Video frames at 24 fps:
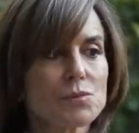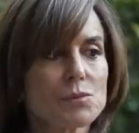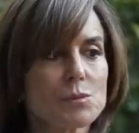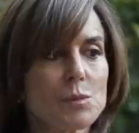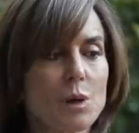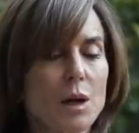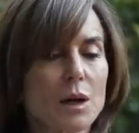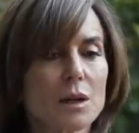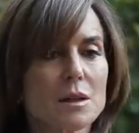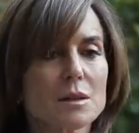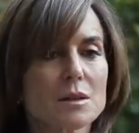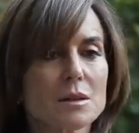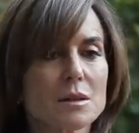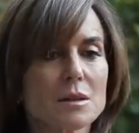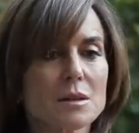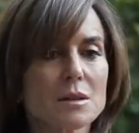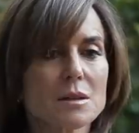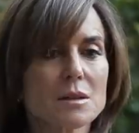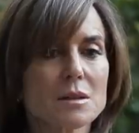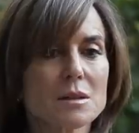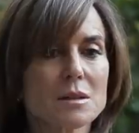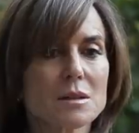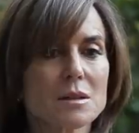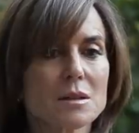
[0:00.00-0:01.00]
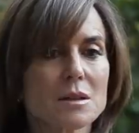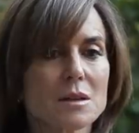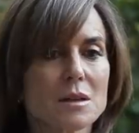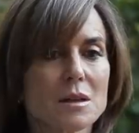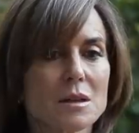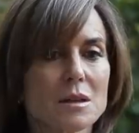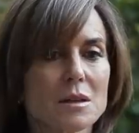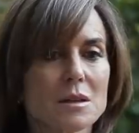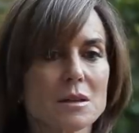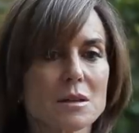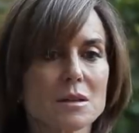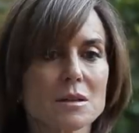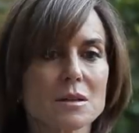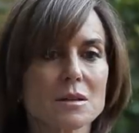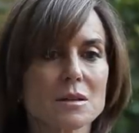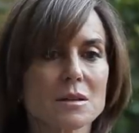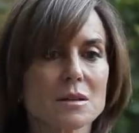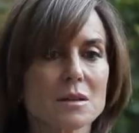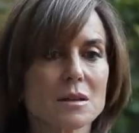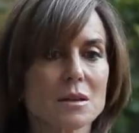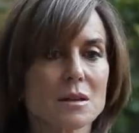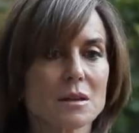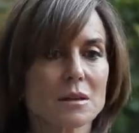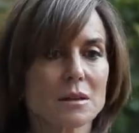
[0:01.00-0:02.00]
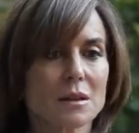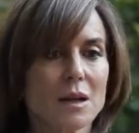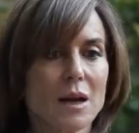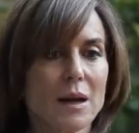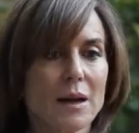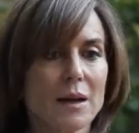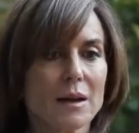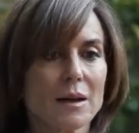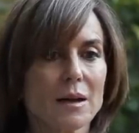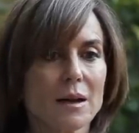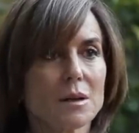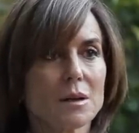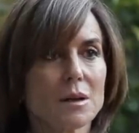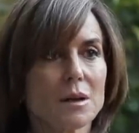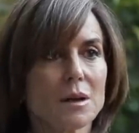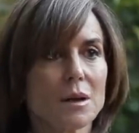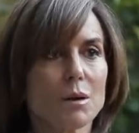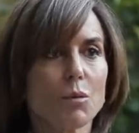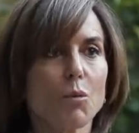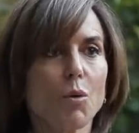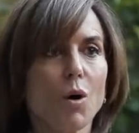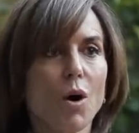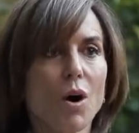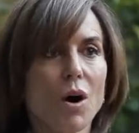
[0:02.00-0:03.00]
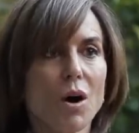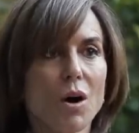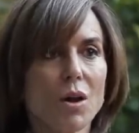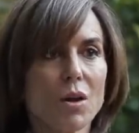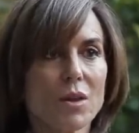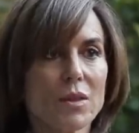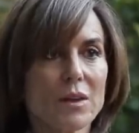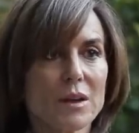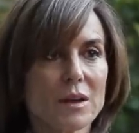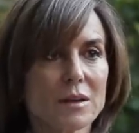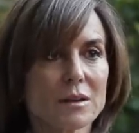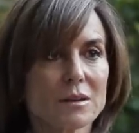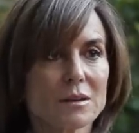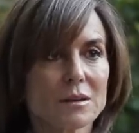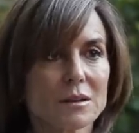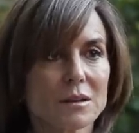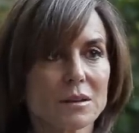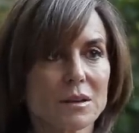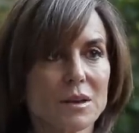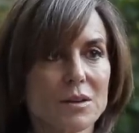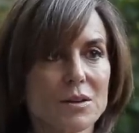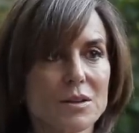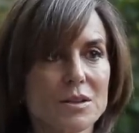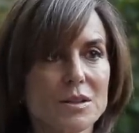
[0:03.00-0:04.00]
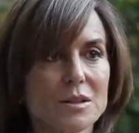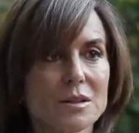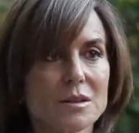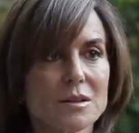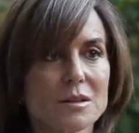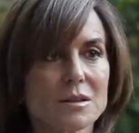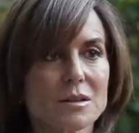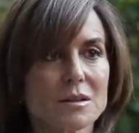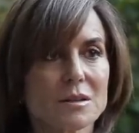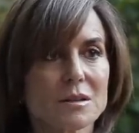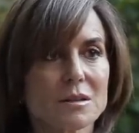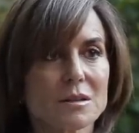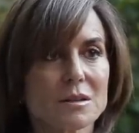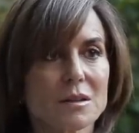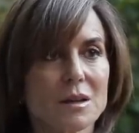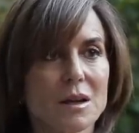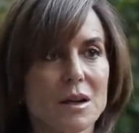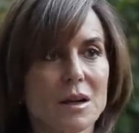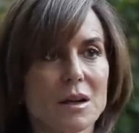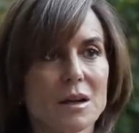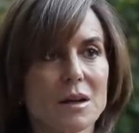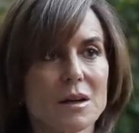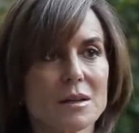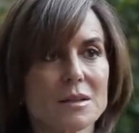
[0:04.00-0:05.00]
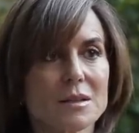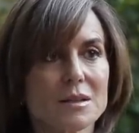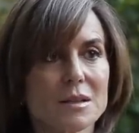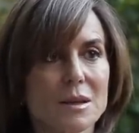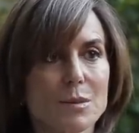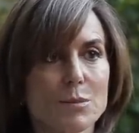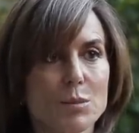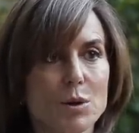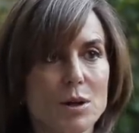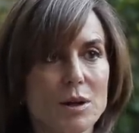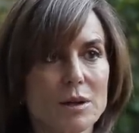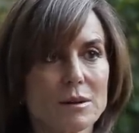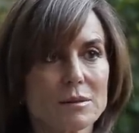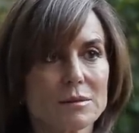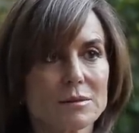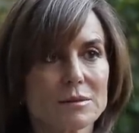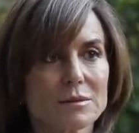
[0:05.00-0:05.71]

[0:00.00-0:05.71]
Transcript: Parkinson's is like a wall that closes in on someone.